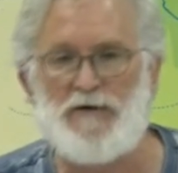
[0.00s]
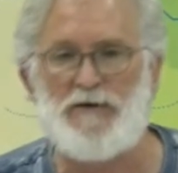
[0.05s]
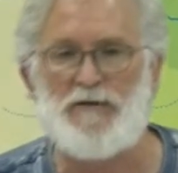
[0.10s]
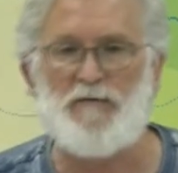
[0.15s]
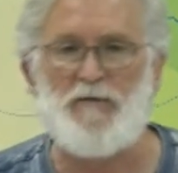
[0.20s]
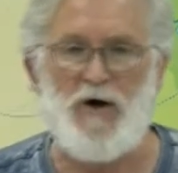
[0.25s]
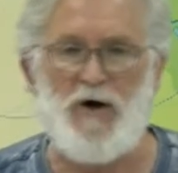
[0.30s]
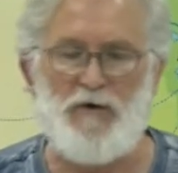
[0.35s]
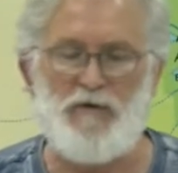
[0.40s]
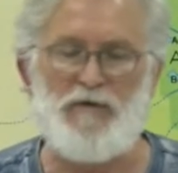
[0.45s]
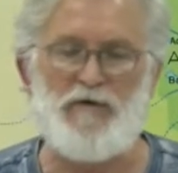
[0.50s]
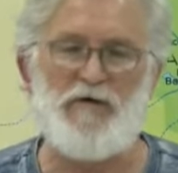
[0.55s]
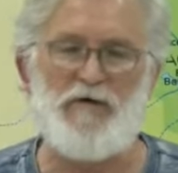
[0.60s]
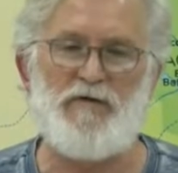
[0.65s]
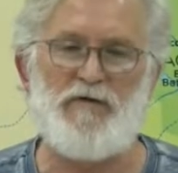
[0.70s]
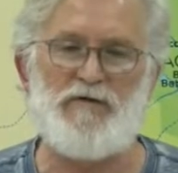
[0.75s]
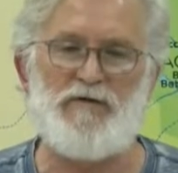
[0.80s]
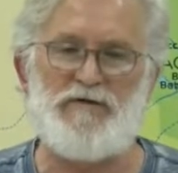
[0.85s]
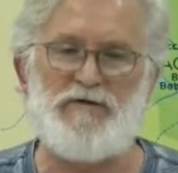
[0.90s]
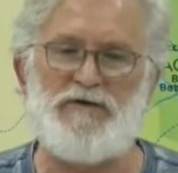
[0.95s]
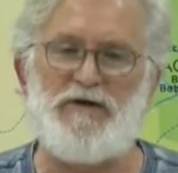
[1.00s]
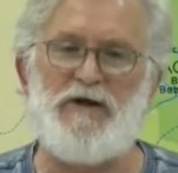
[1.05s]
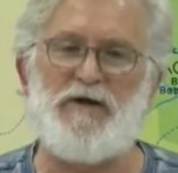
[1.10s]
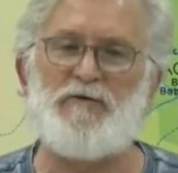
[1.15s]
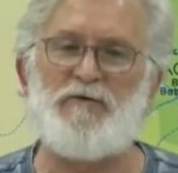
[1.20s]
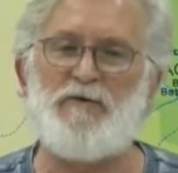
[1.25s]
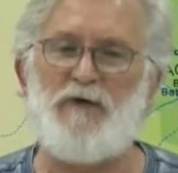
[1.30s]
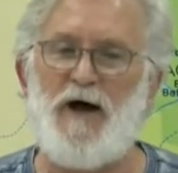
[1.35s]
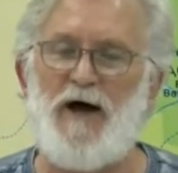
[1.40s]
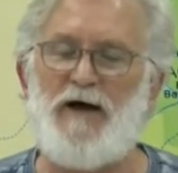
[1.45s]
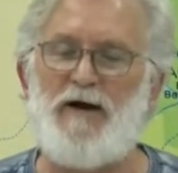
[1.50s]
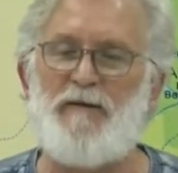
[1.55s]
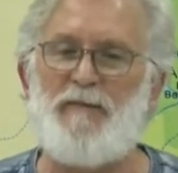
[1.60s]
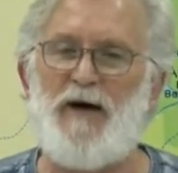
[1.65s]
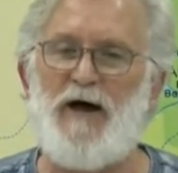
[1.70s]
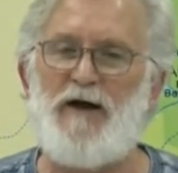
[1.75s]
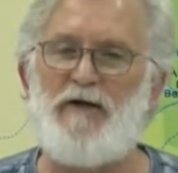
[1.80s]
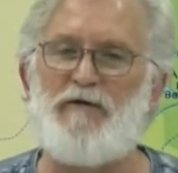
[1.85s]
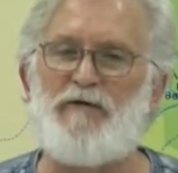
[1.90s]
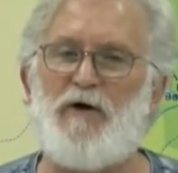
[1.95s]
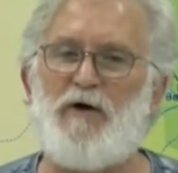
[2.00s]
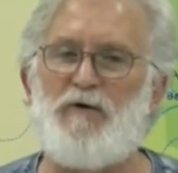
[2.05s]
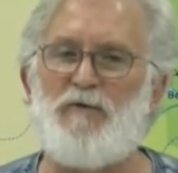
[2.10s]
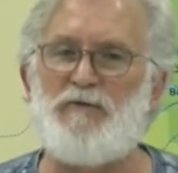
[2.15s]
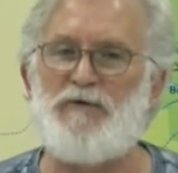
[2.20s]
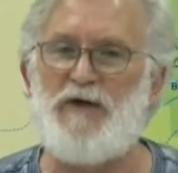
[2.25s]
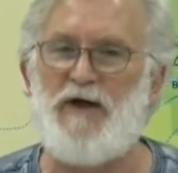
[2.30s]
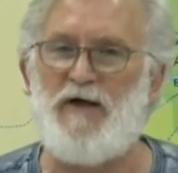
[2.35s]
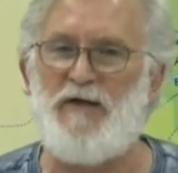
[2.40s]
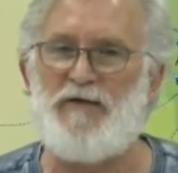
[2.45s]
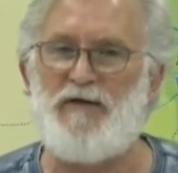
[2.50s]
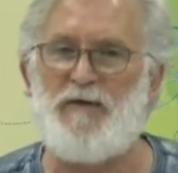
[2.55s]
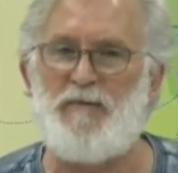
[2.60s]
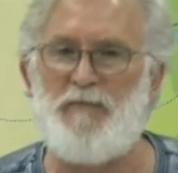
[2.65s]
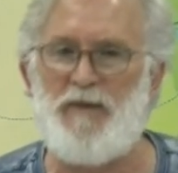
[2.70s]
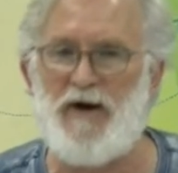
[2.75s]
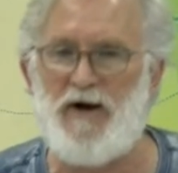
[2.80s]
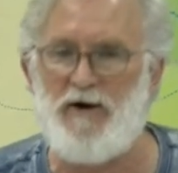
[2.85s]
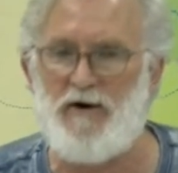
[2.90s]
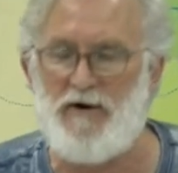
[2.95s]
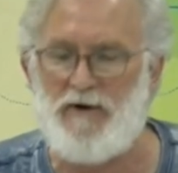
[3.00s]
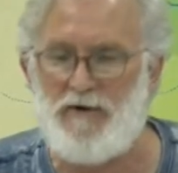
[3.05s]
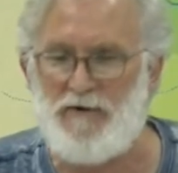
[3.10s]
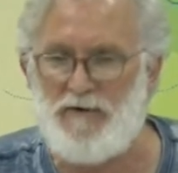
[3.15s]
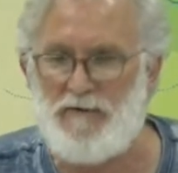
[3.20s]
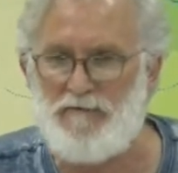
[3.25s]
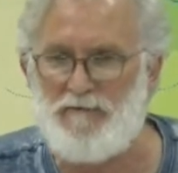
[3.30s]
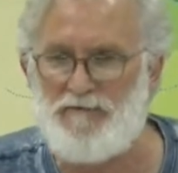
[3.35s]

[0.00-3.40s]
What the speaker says: Moses didn't write about his own death and burial.